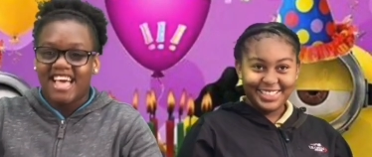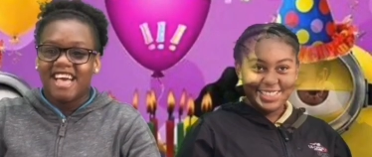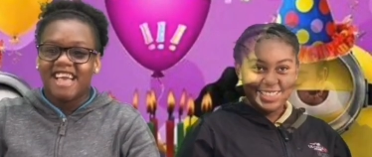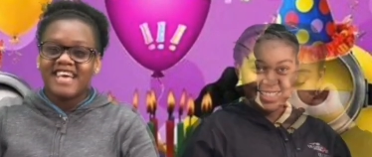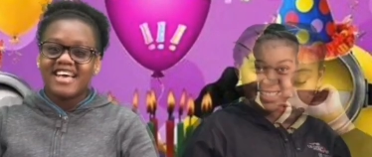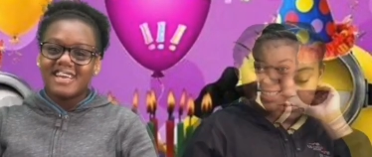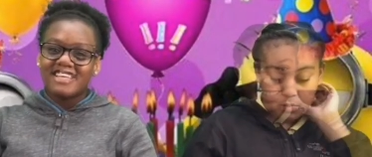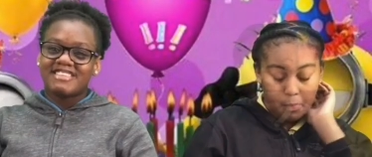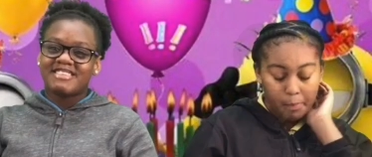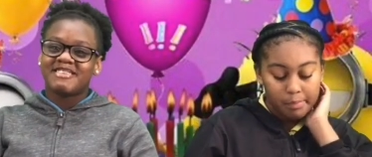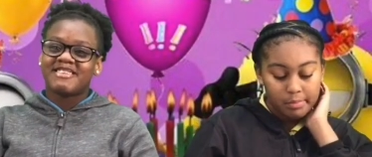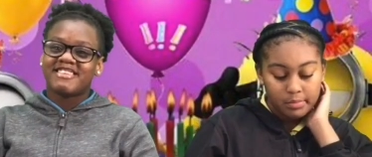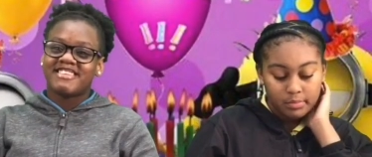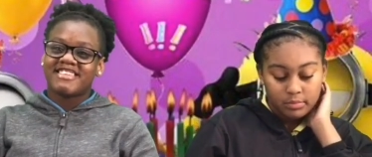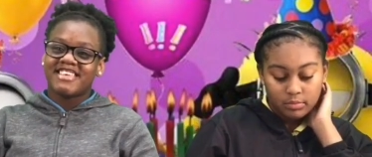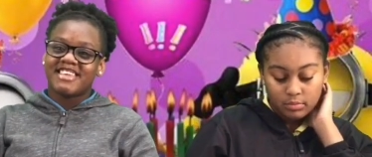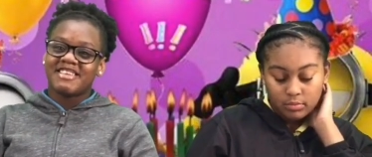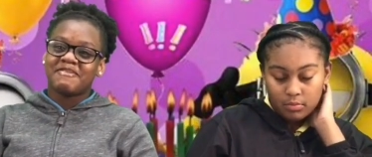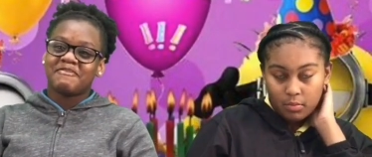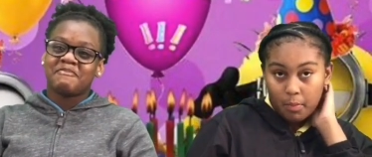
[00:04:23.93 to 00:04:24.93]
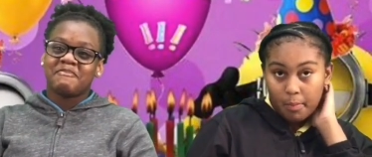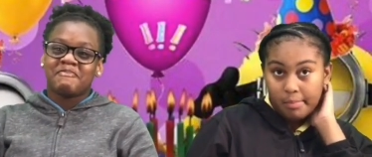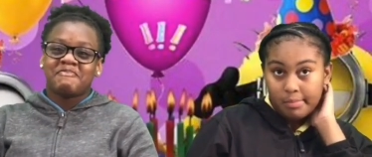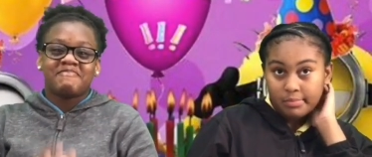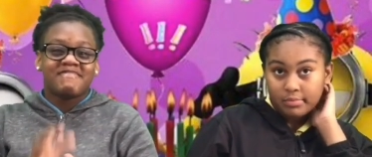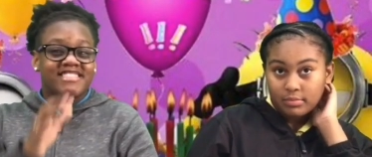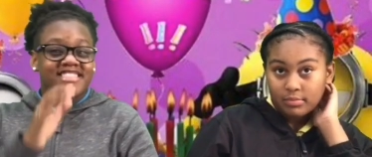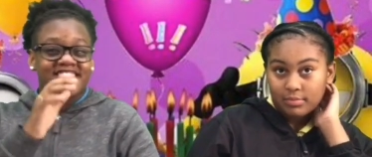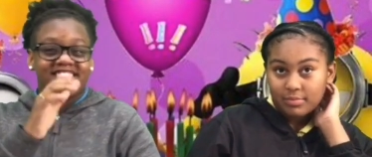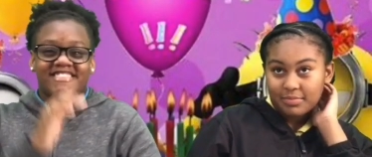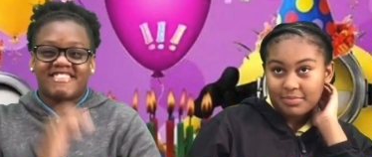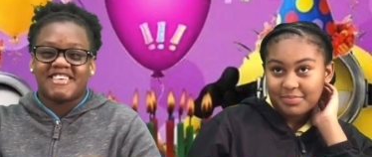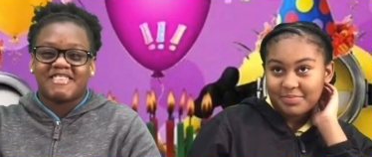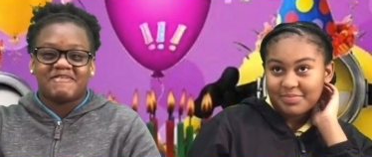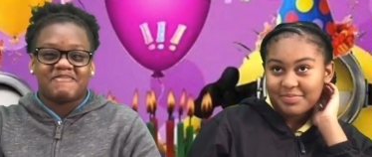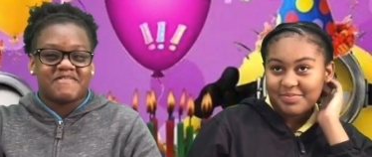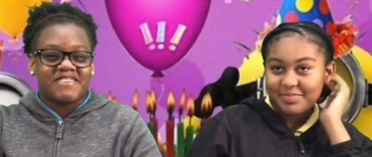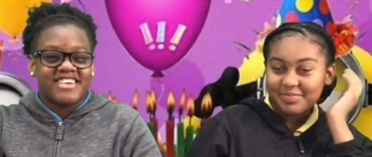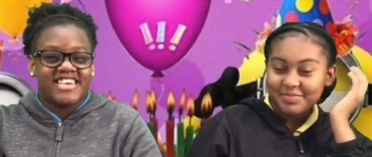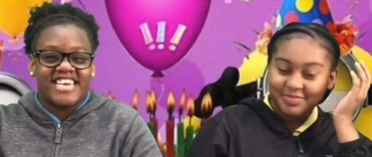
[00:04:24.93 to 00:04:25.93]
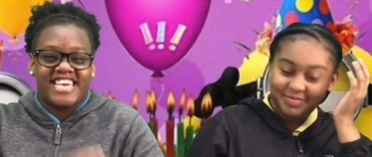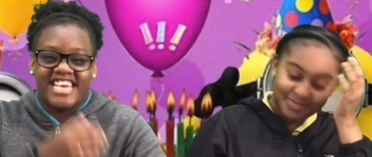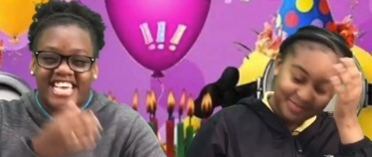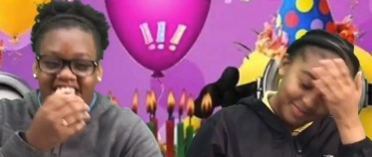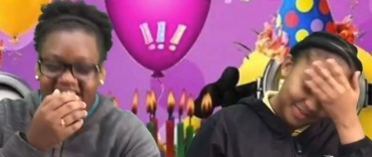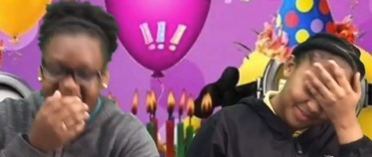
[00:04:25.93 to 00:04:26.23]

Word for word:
Speaker 1: we have some cel- celebrate.